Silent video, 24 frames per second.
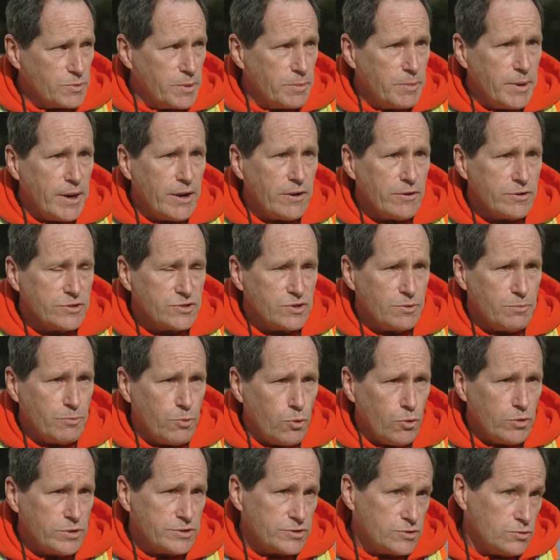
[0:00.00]
repair is an
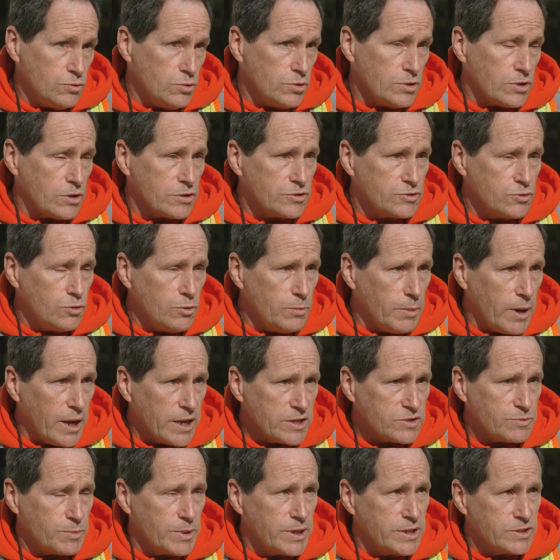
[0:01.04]
important tool in our
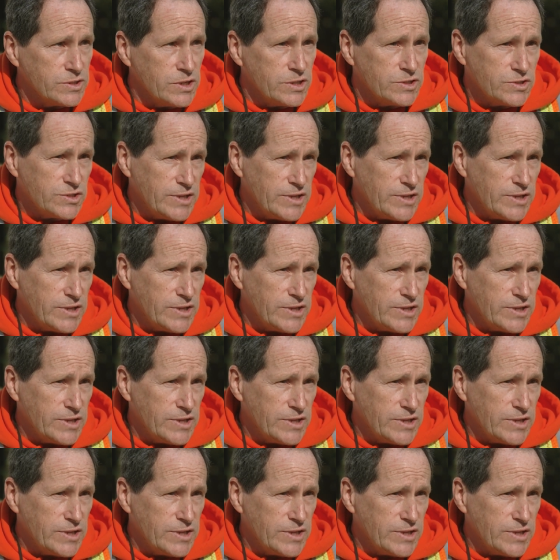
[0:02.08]
toolbox because it